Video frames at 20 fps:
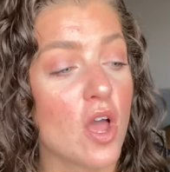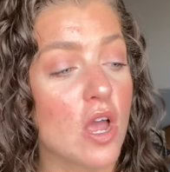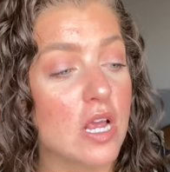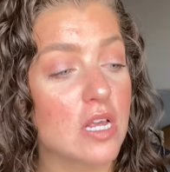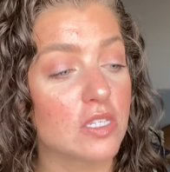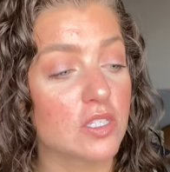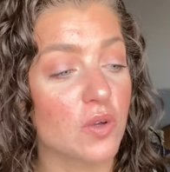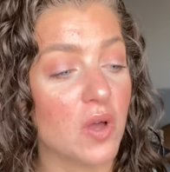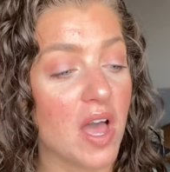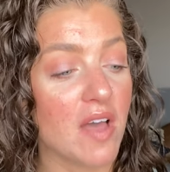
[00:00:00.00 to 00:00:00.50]

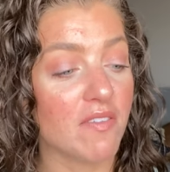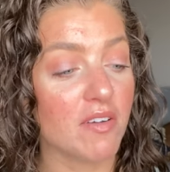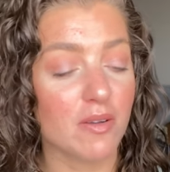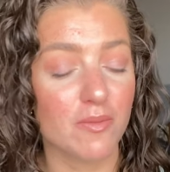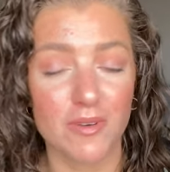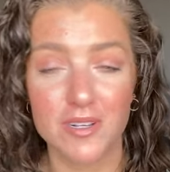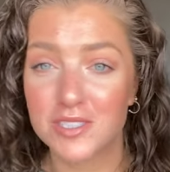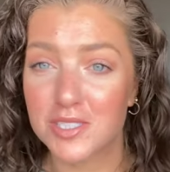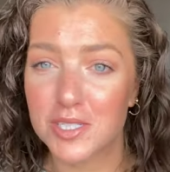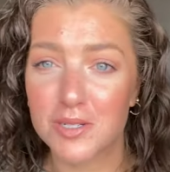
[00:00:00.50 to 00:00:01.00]
So every
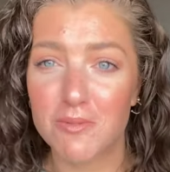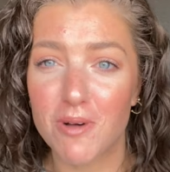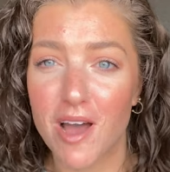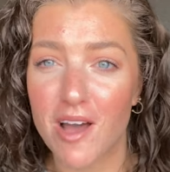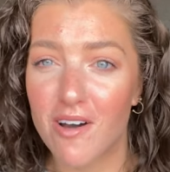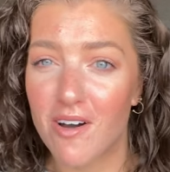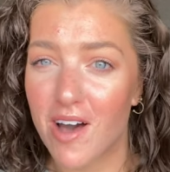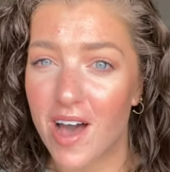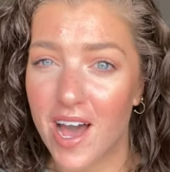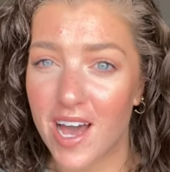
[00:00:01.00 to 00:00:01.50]
once in a
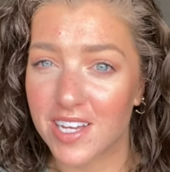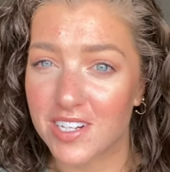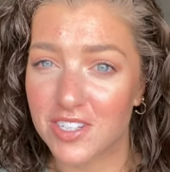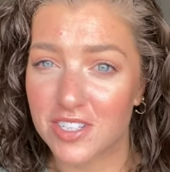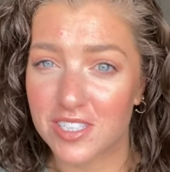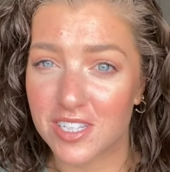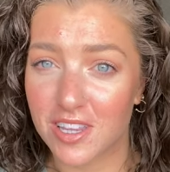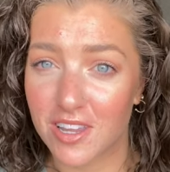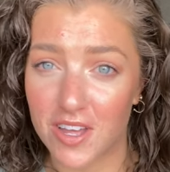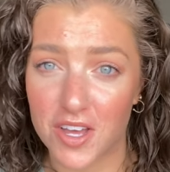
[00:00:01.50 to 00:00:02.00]
while, I just
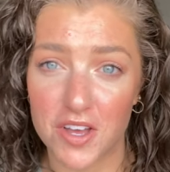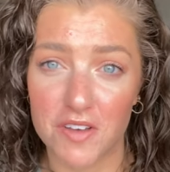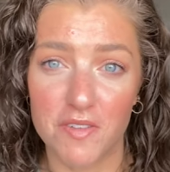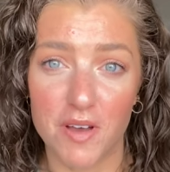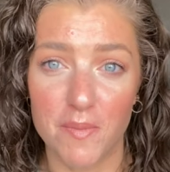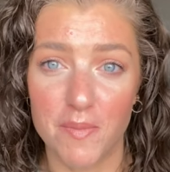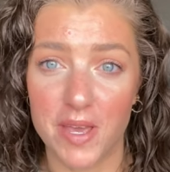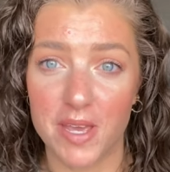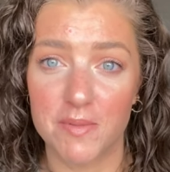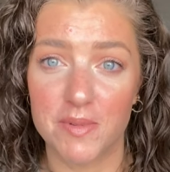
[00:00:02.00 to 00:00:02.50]
love a
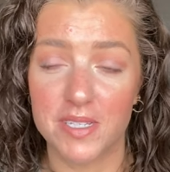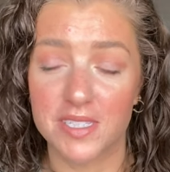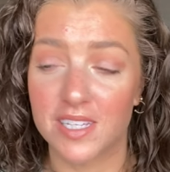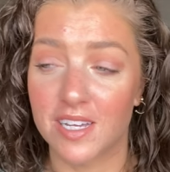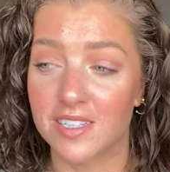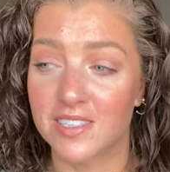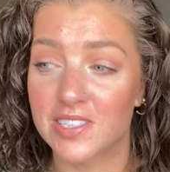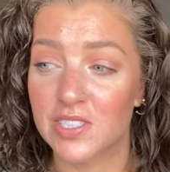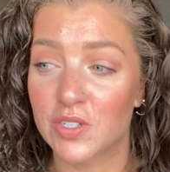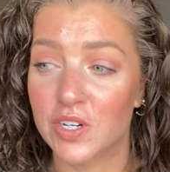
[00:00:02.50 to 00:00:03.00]
baby
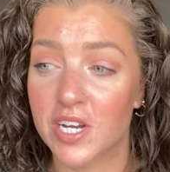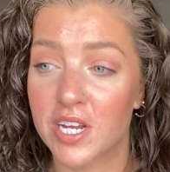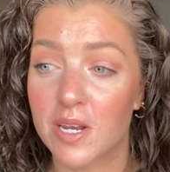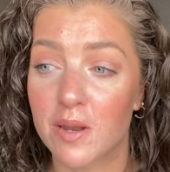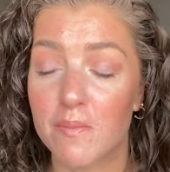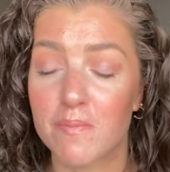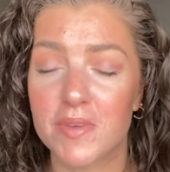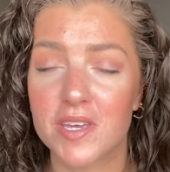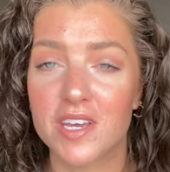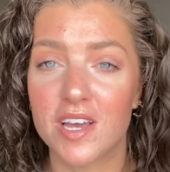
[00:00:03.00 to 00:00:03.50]

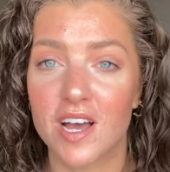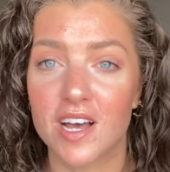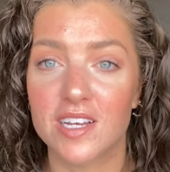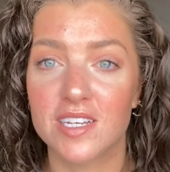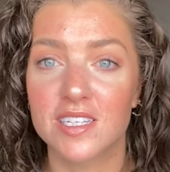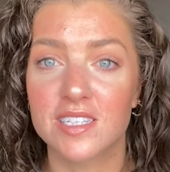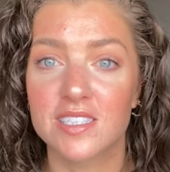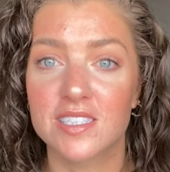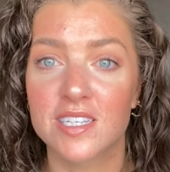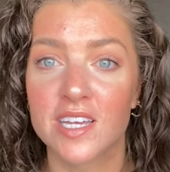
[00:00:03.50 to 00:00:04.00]
sunscreen
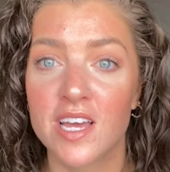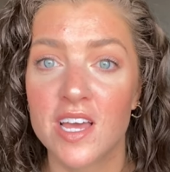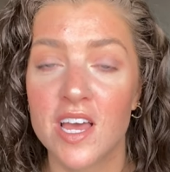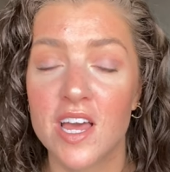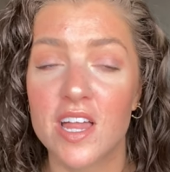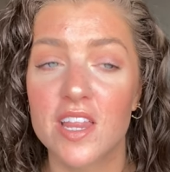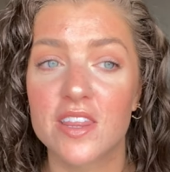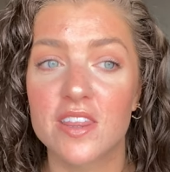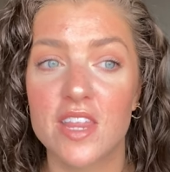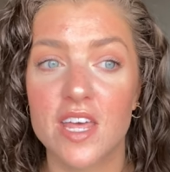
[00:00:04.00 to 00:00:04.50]
because
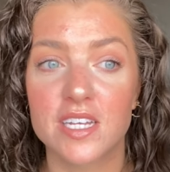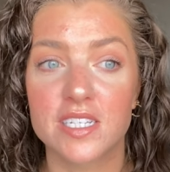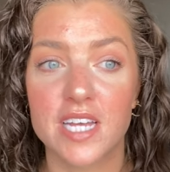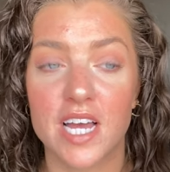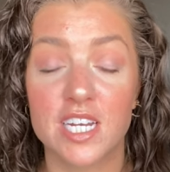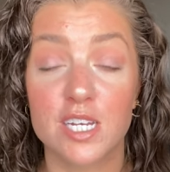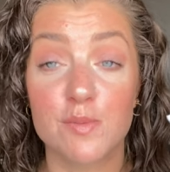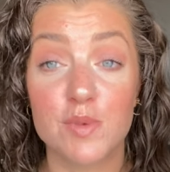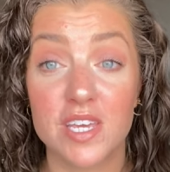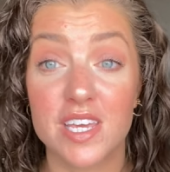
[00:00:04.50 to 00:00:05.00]
they
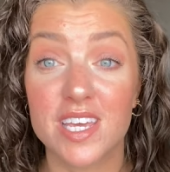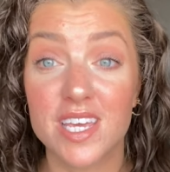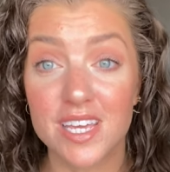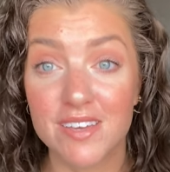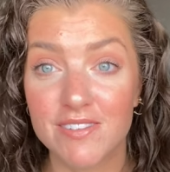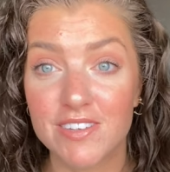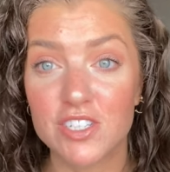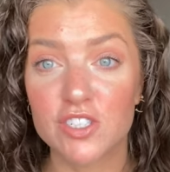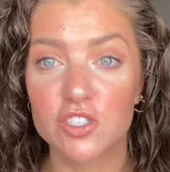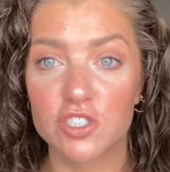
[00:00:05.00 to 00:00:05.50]
tend to be
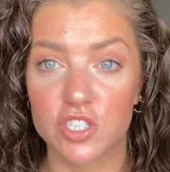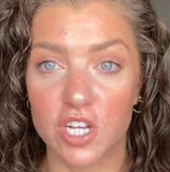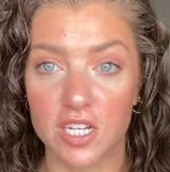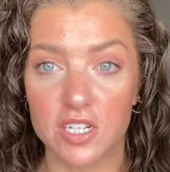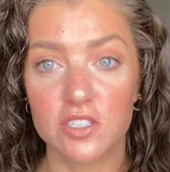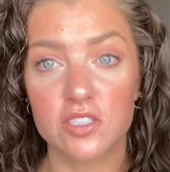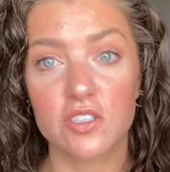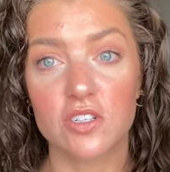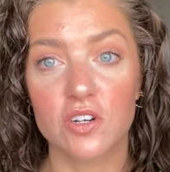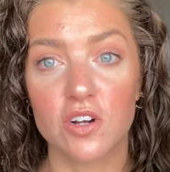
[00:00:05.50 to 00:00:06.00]
even
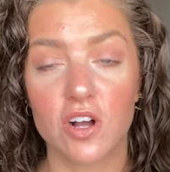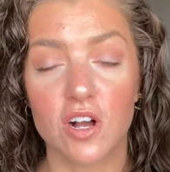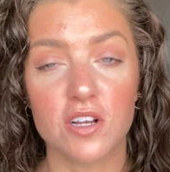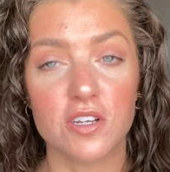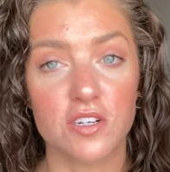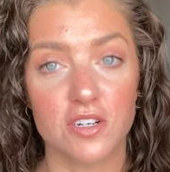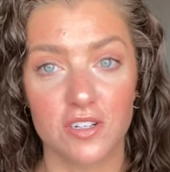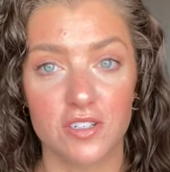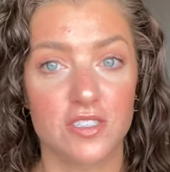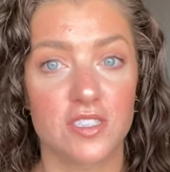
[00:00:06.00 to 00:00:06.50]
gentler on
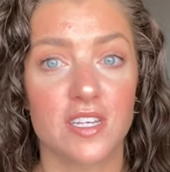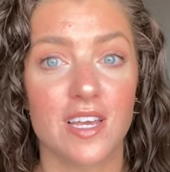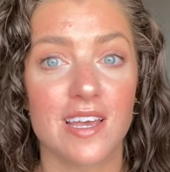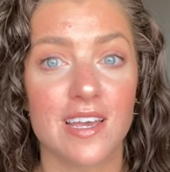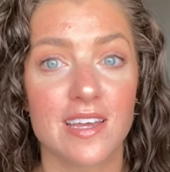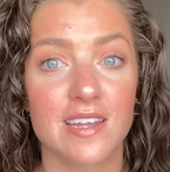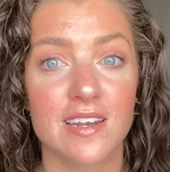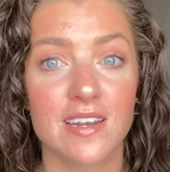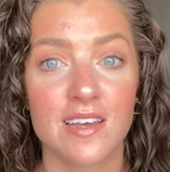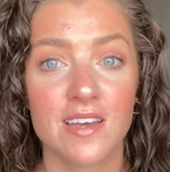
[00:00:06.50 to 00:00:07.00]
your
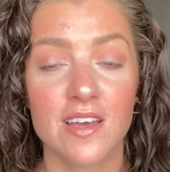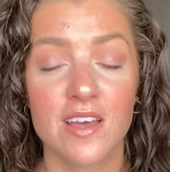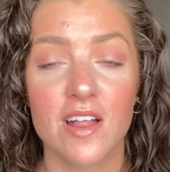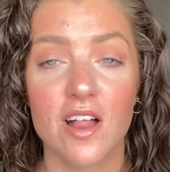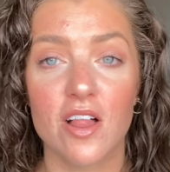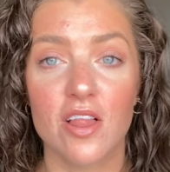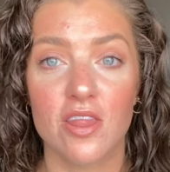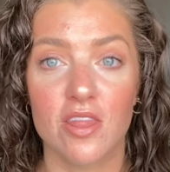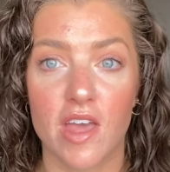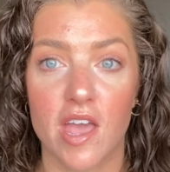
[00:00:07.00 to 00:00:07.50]
skin
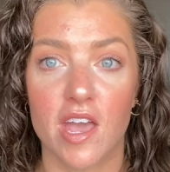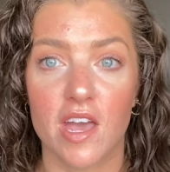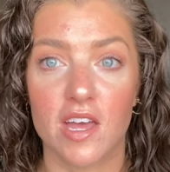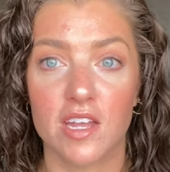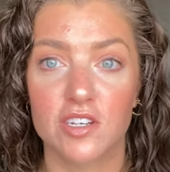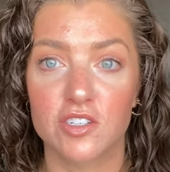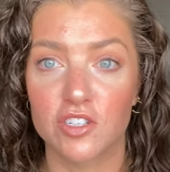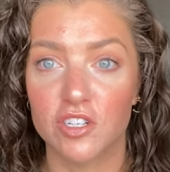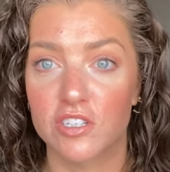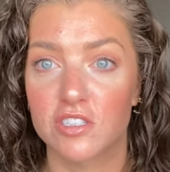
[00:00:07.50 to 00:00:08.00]

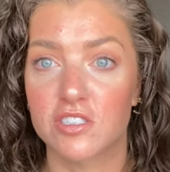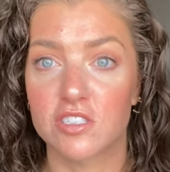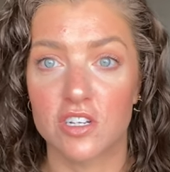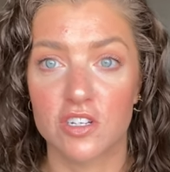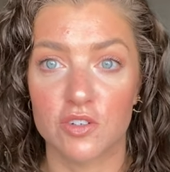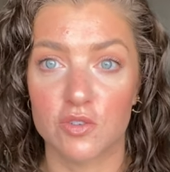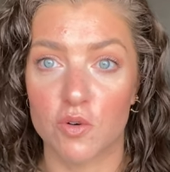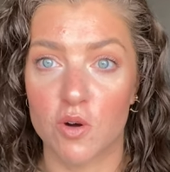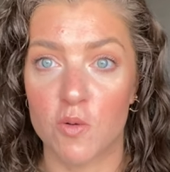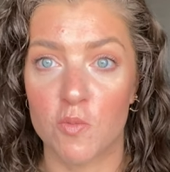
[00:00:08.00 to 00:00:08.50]
than just a
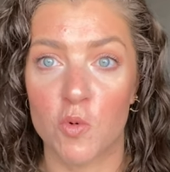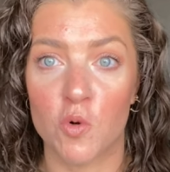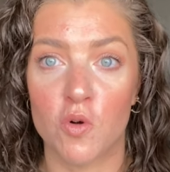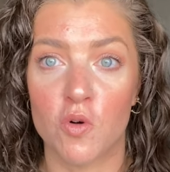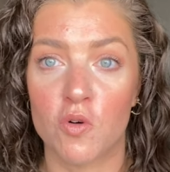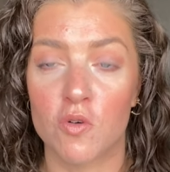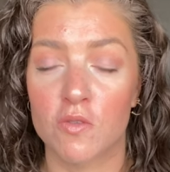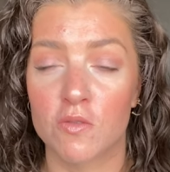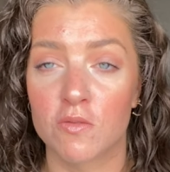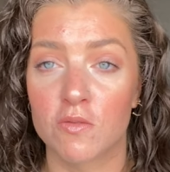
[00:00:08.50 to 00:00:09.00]

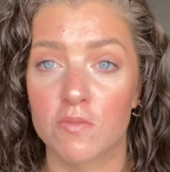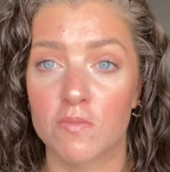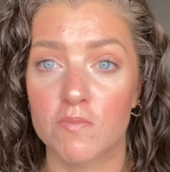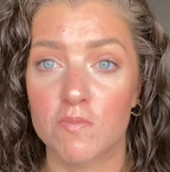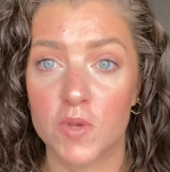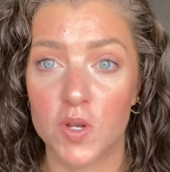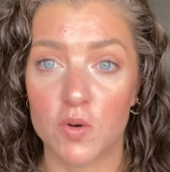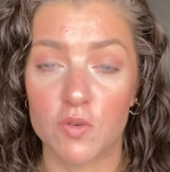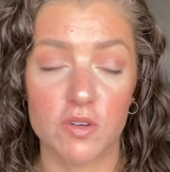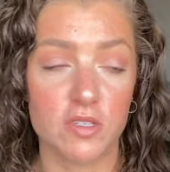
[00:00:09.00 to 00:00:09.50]
normal
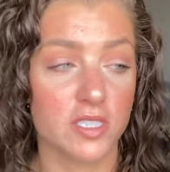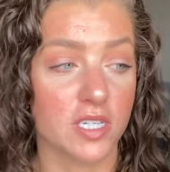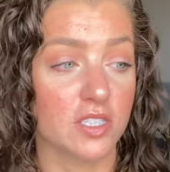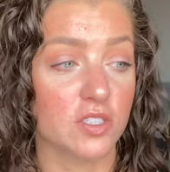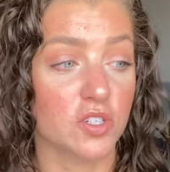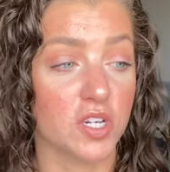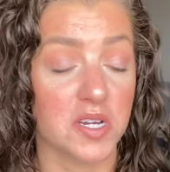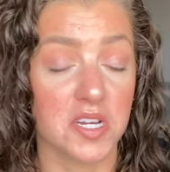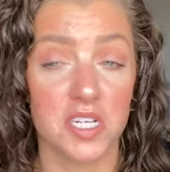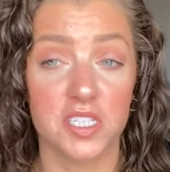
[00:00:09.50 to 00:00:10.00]
mineral
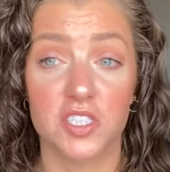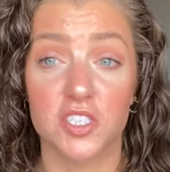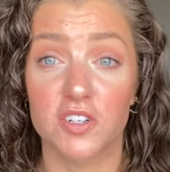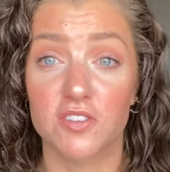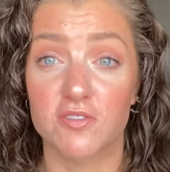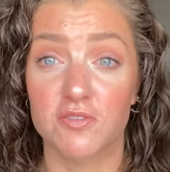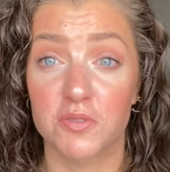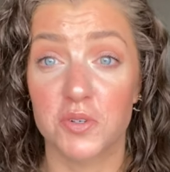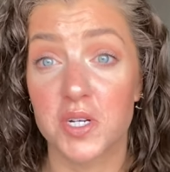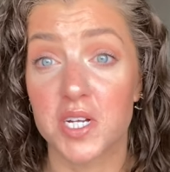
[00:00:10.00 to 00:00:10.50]
sunscreen because they're
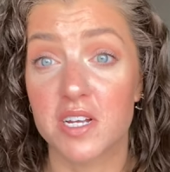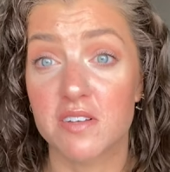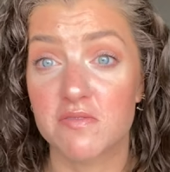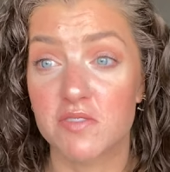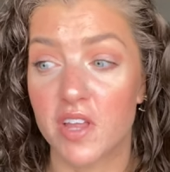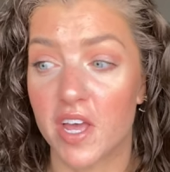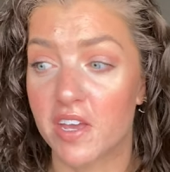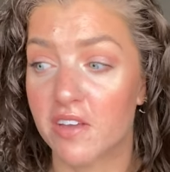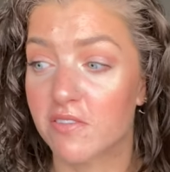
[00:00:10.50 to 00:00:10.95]
free of like